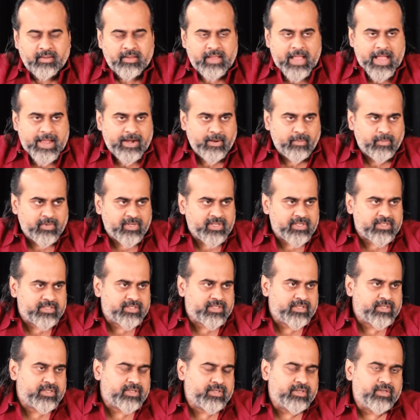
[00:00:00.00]

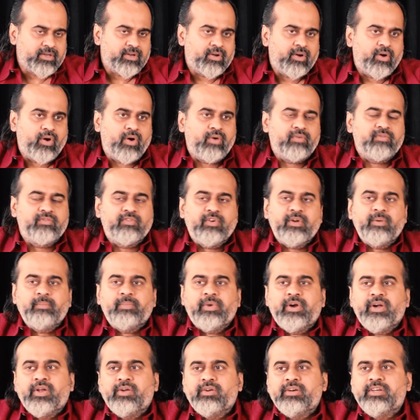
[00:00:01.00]
Animals of one
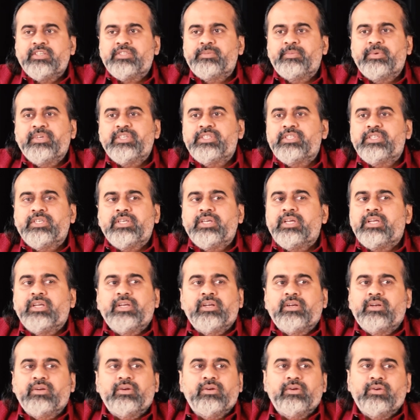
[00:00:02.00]
particular
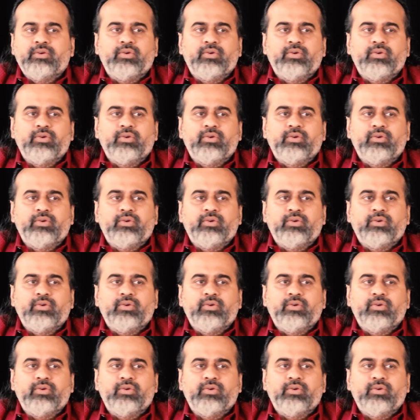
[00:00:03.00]
species